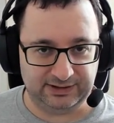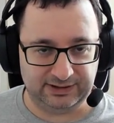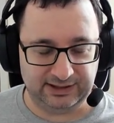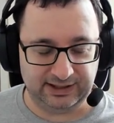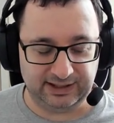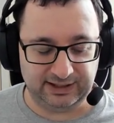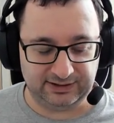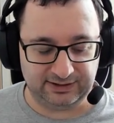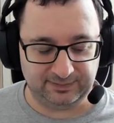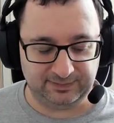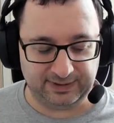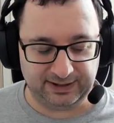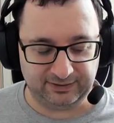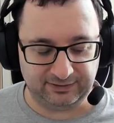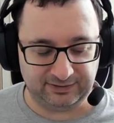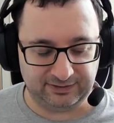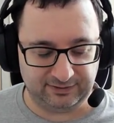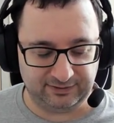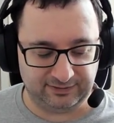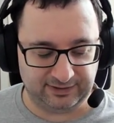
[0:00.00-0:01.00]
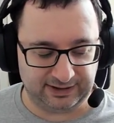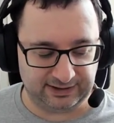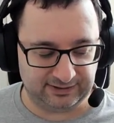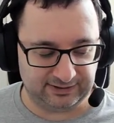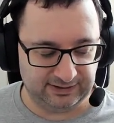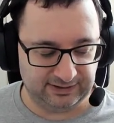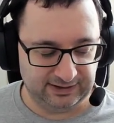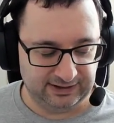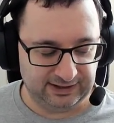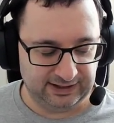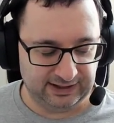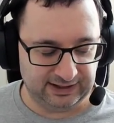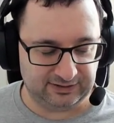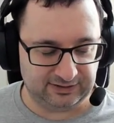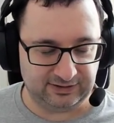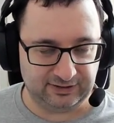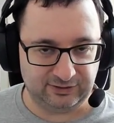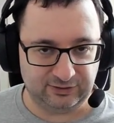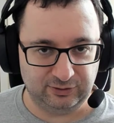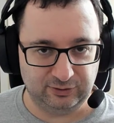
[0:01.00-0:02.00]
It's about the fact it's the
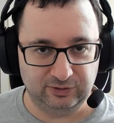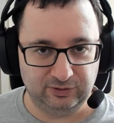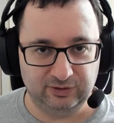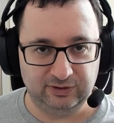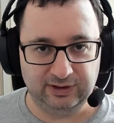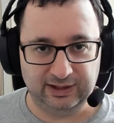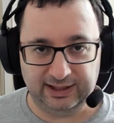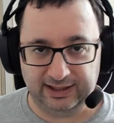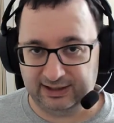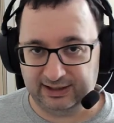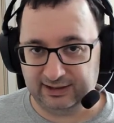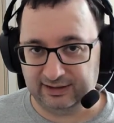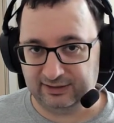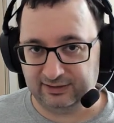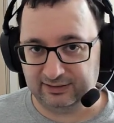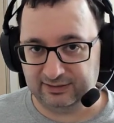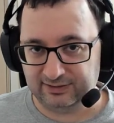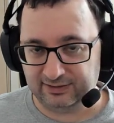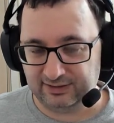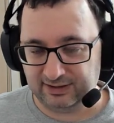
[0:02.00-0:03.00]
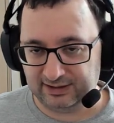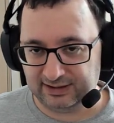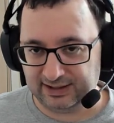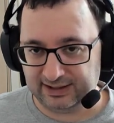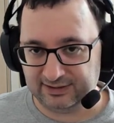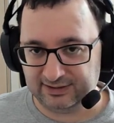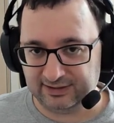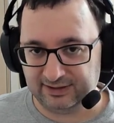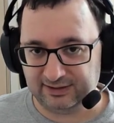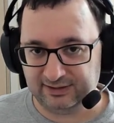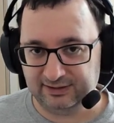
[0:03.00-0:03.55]
tool and the data,